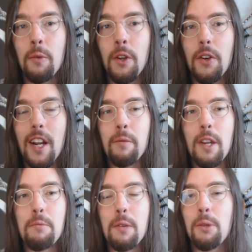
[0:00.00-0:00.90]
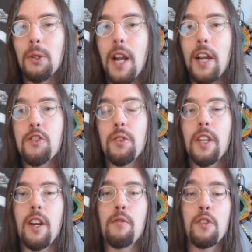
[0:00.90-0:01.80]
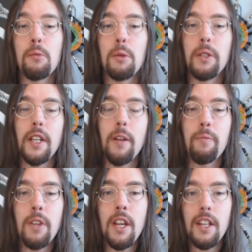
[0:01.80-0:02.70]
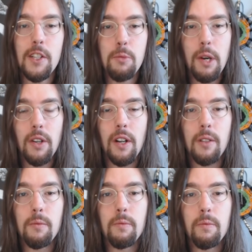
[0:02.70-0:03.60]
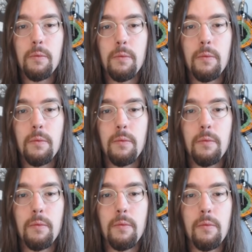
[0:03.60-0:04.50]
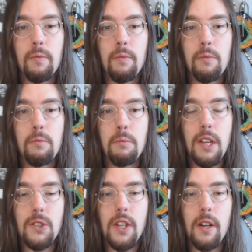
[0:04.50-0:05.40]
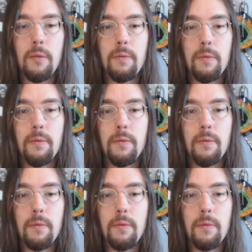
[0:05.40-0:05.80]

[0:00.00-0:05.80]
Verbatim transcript: I wonder how many people are actually comfortable with that. That's about all. Peace out.